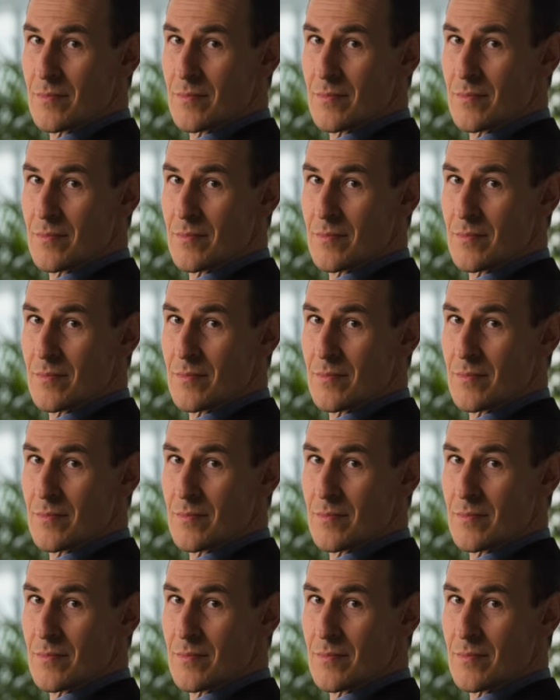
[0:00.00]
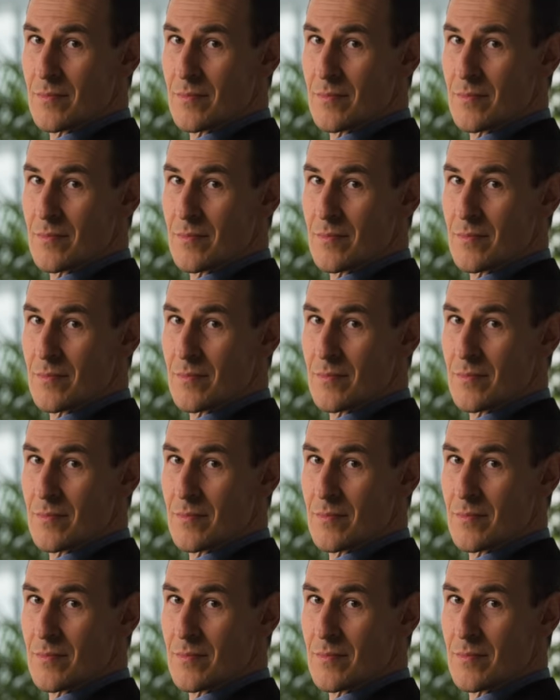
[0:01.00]

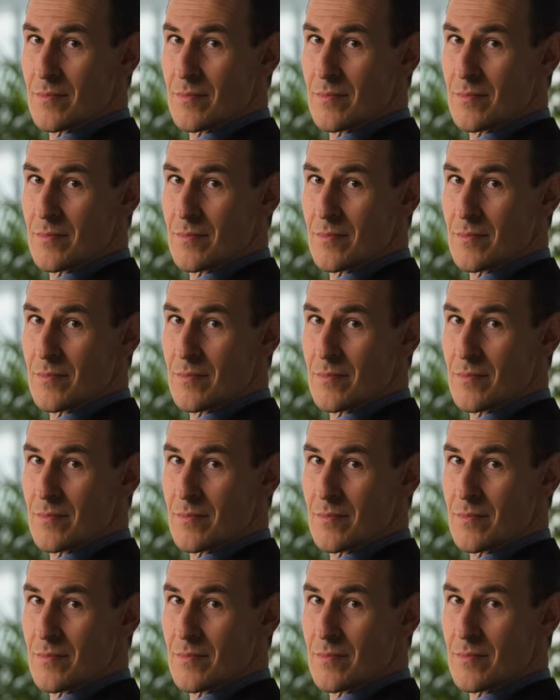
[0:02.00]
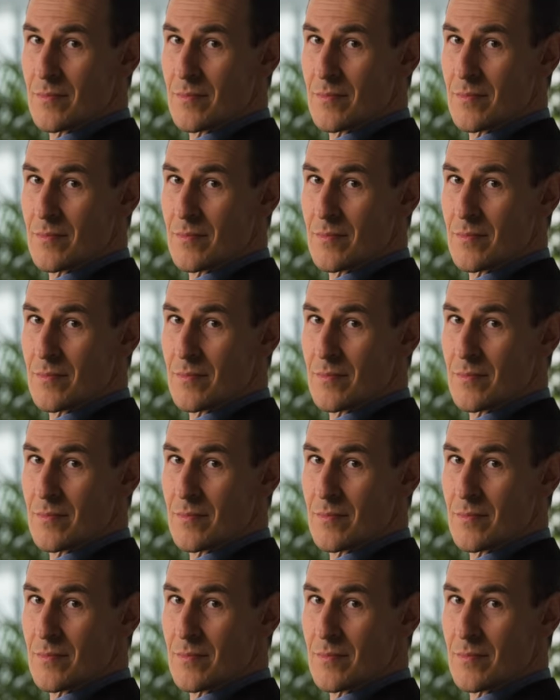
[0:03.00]

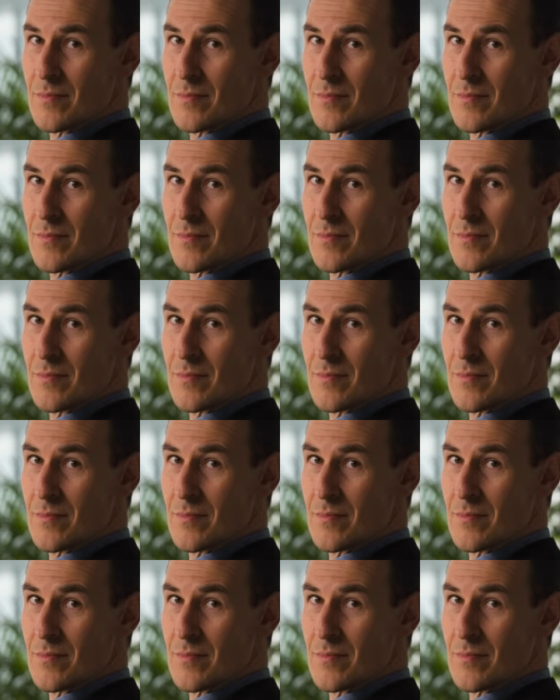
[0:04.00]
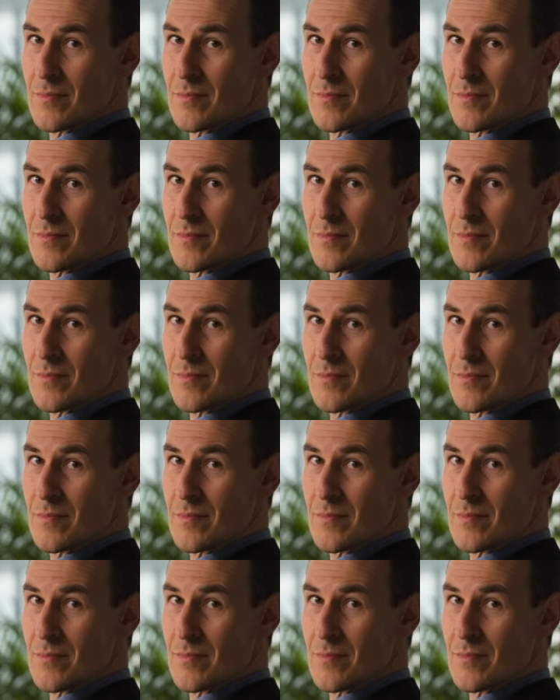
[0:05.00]

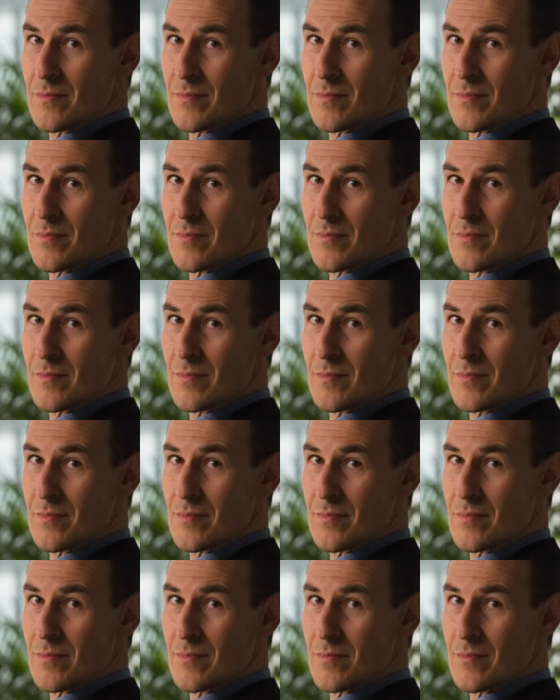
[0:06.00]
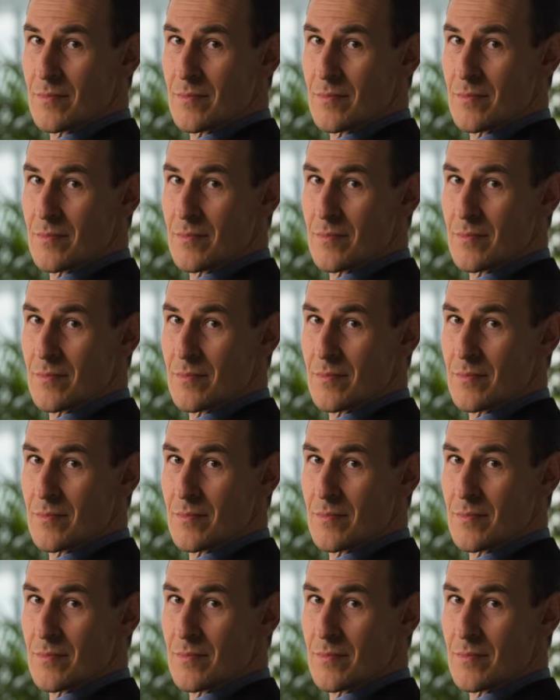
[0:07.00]
The face doesn't move, so there is nothing to read.